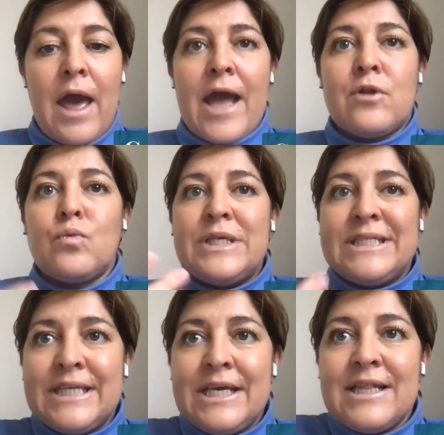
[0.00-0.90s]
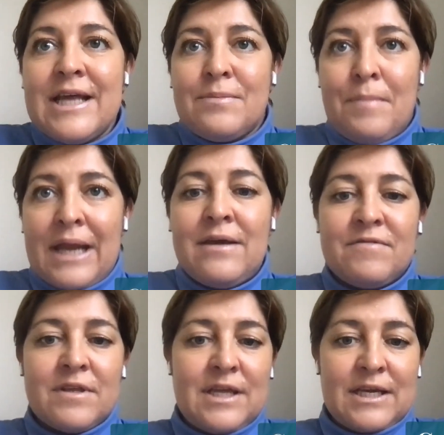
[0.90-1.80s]
And we see that many of
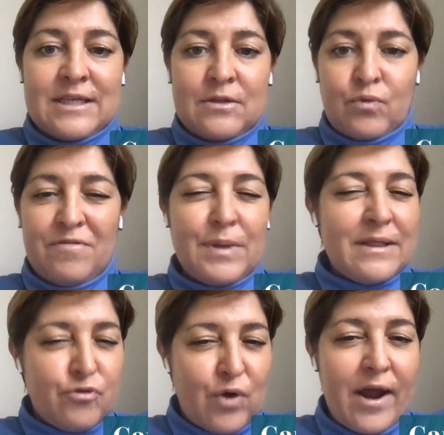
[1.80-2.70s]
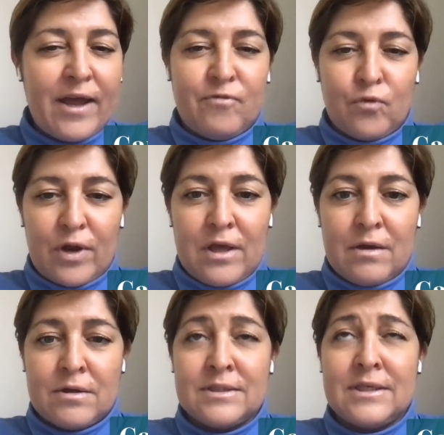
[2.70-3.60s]
the things that we've been trying for years,